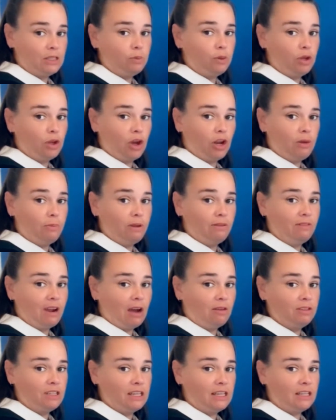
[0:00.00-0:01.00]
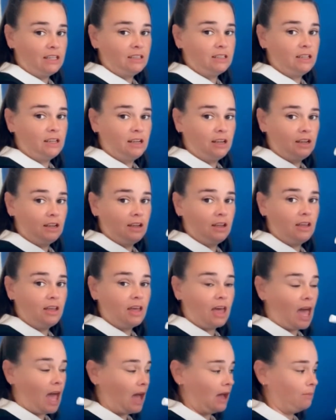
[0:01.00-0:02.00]
we're going to be rounding it
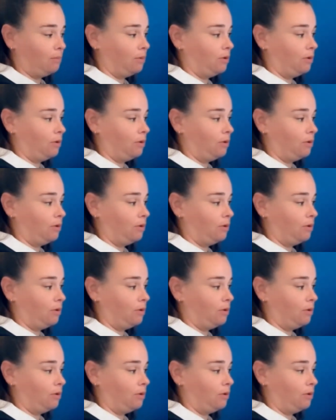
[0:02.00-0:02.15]
up.